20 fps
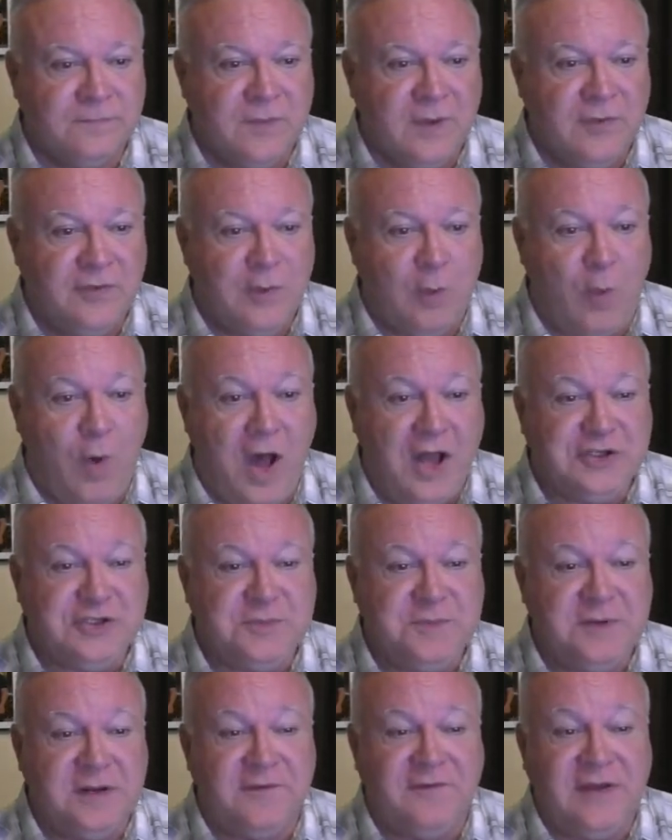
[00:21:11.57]
The
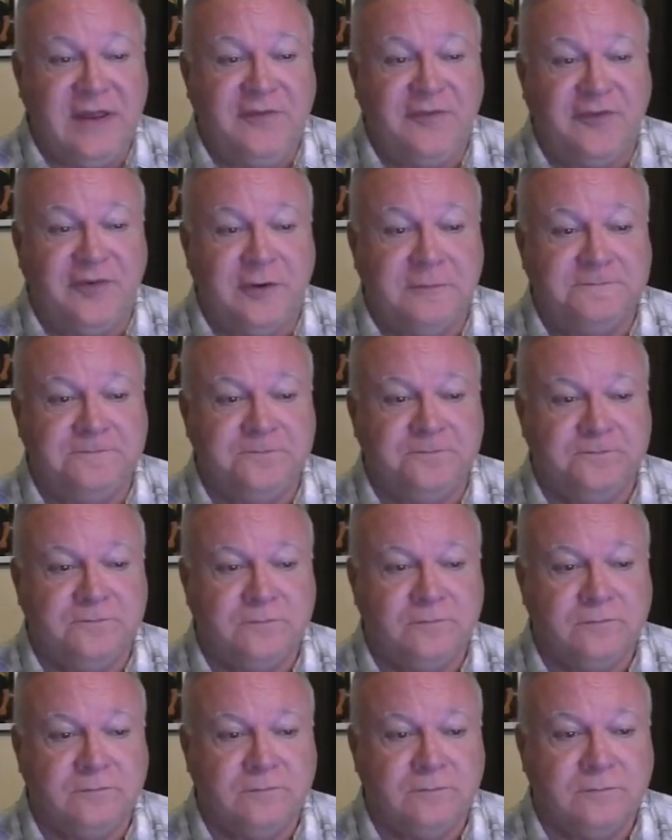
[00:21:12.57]
watchman of Ephraim
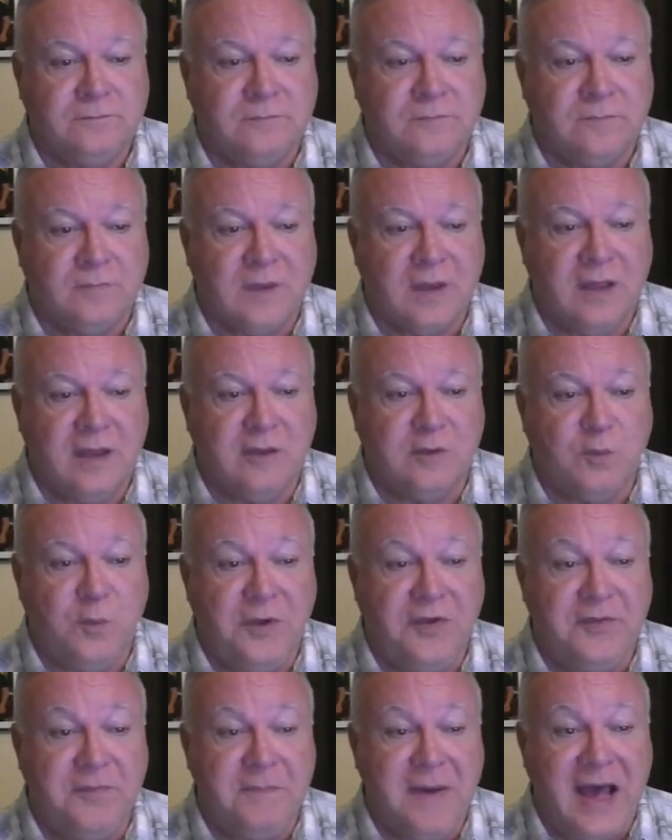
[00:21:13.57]
is
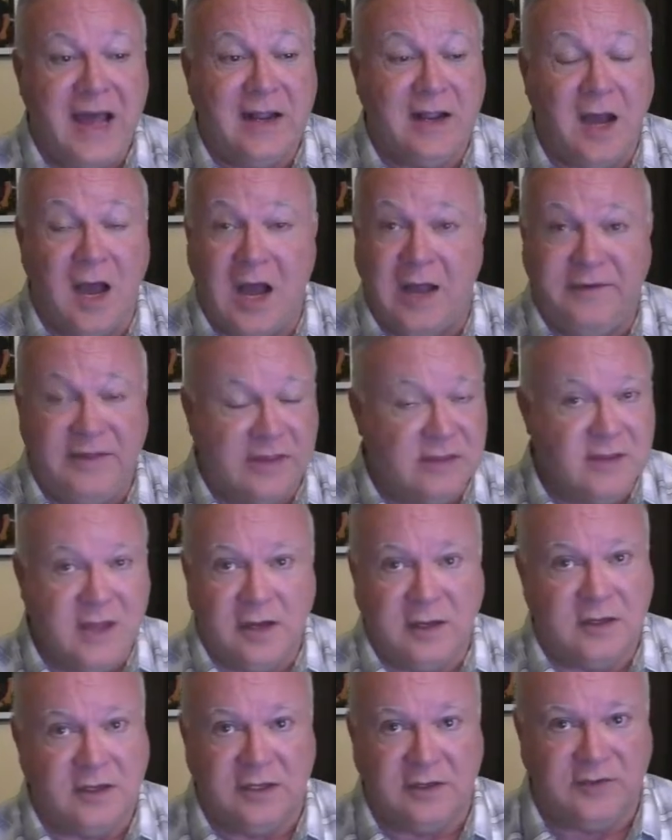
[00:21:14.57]
with my God. That's not a
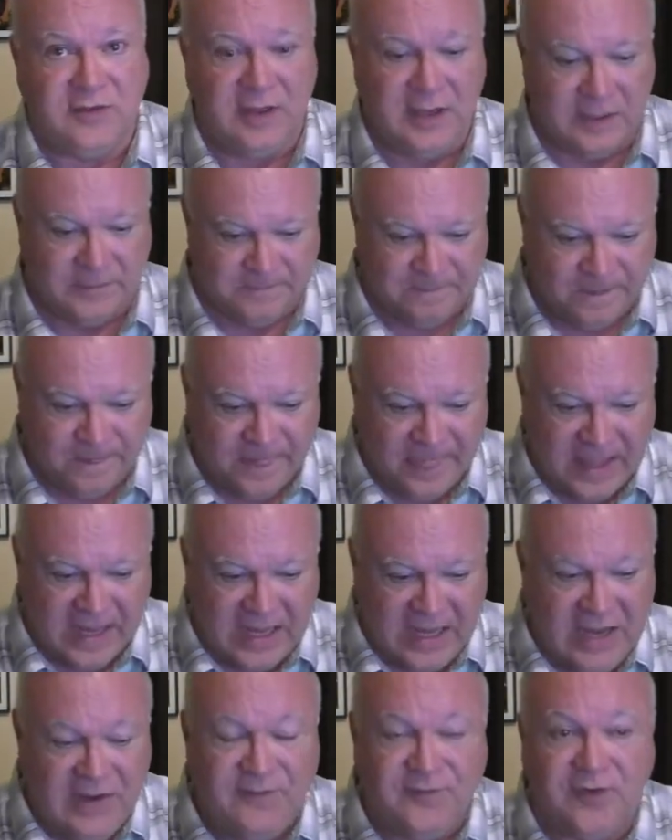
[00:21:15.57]
good thing.
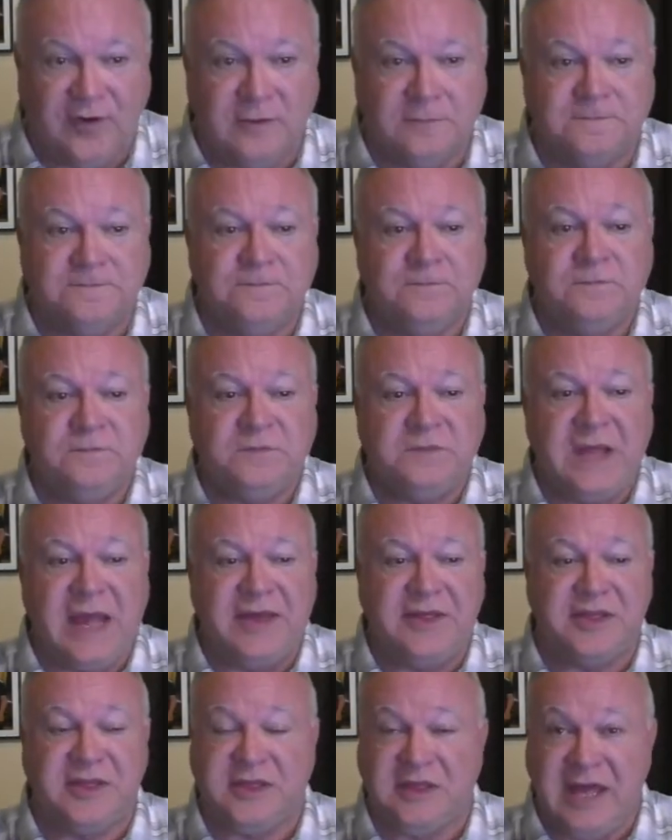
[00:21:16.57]
Ephraim
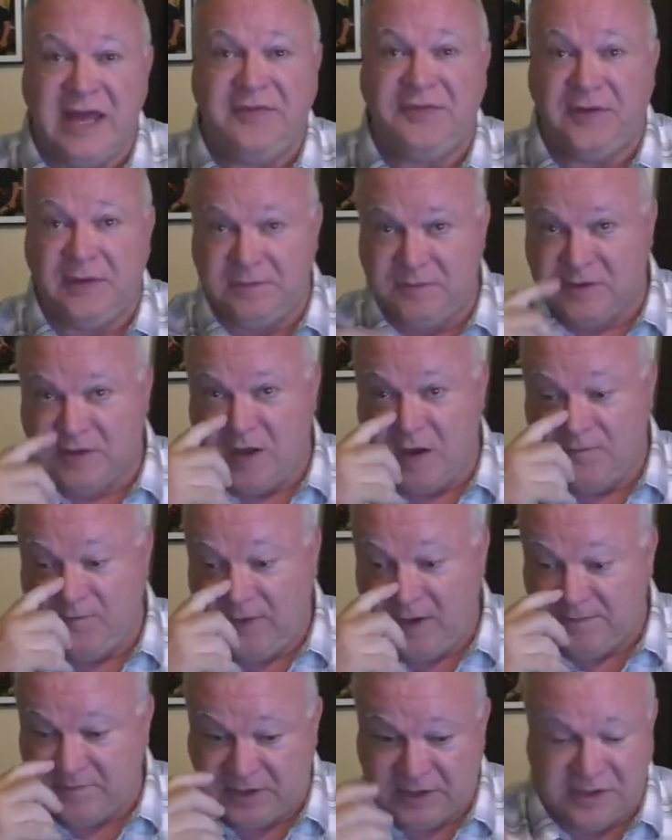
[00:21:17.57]
has set themselves
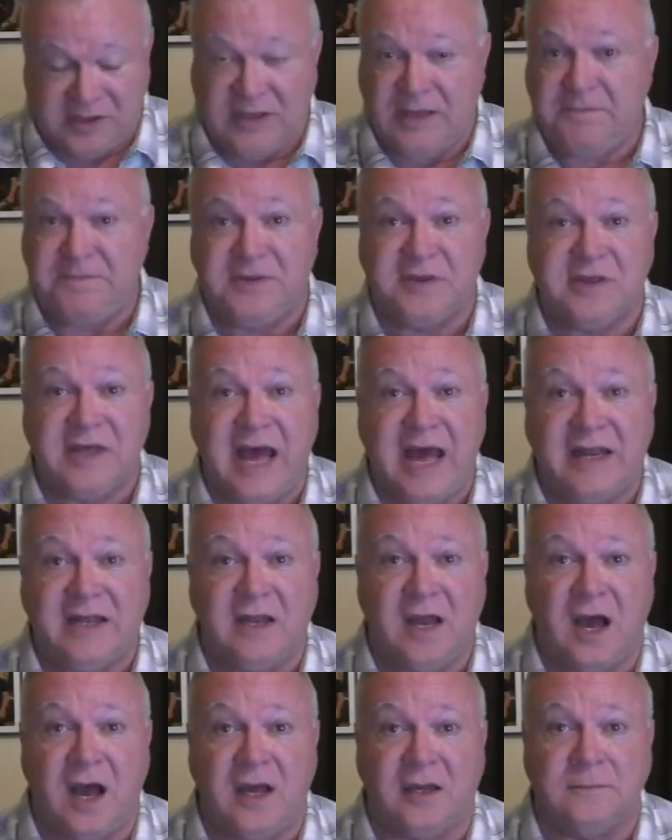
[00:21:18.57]
up to sit beside
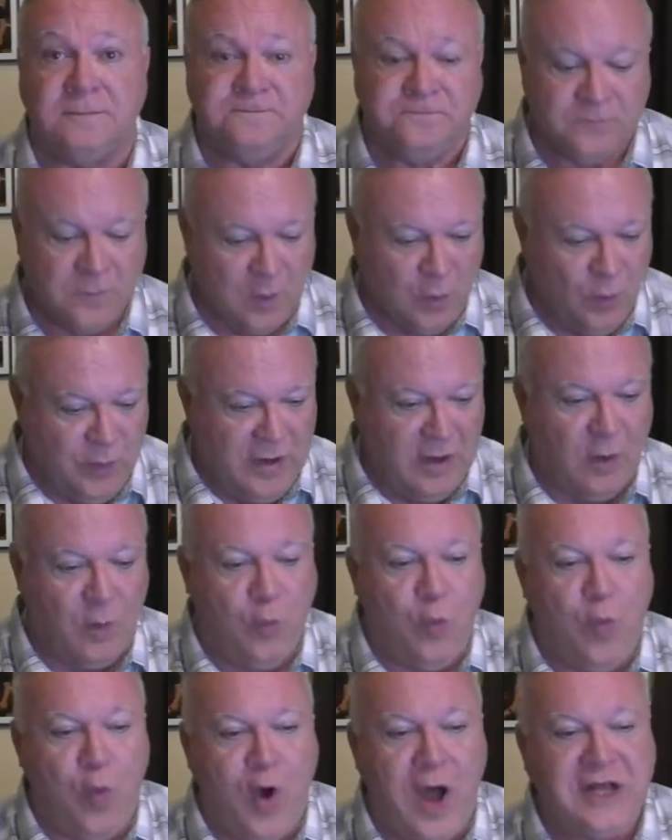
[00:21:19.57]
God. We are
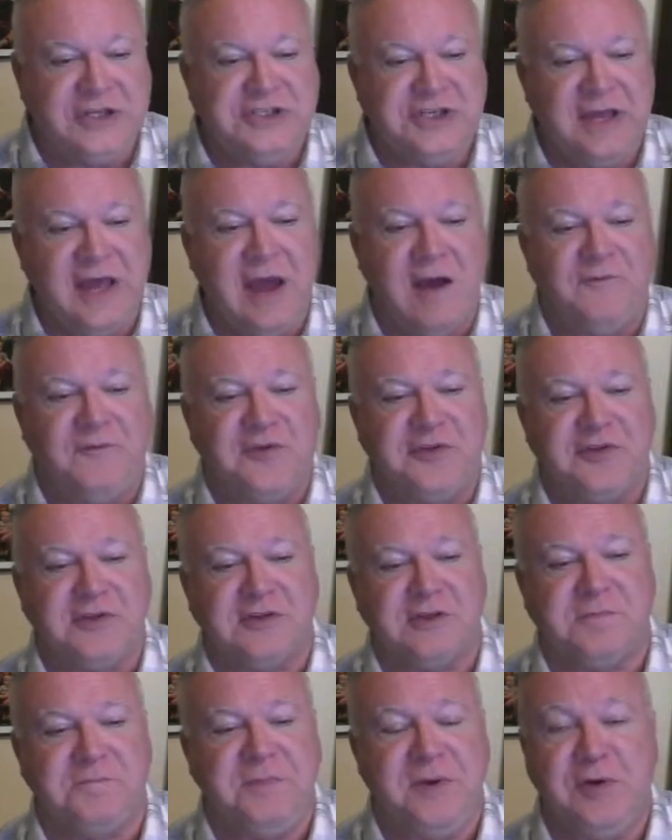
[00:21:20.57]
watching out for the
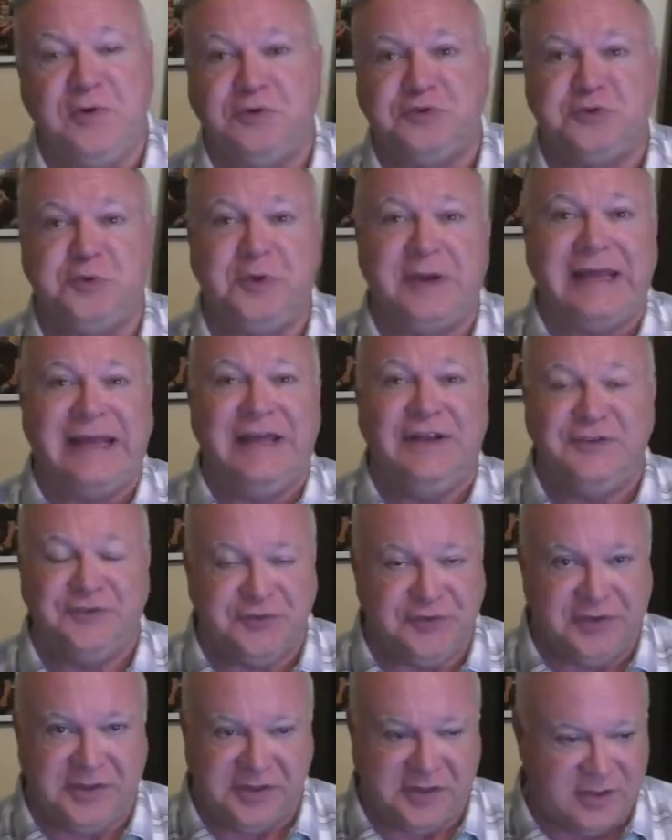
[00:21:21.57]
spiritual
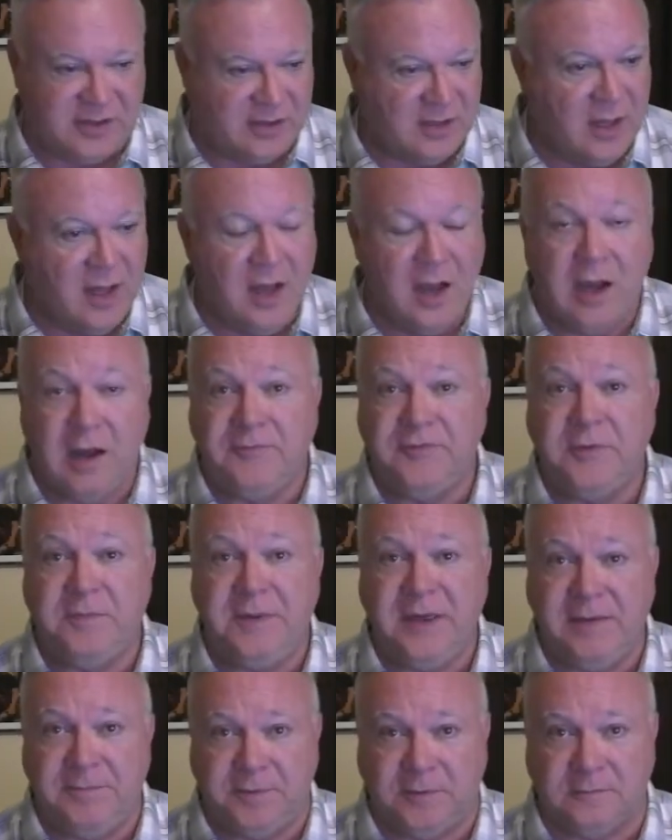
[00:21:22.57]
interests of the
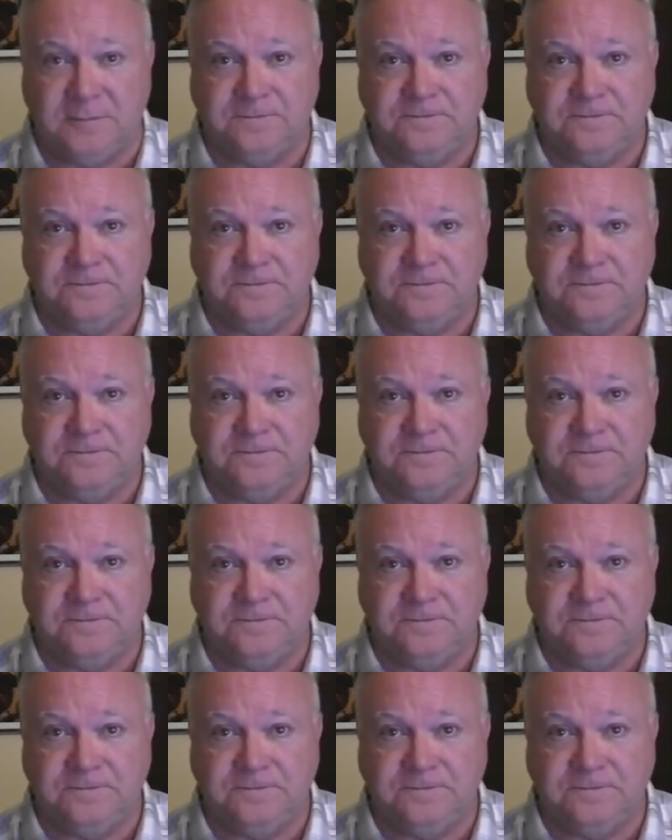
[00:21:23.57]
people.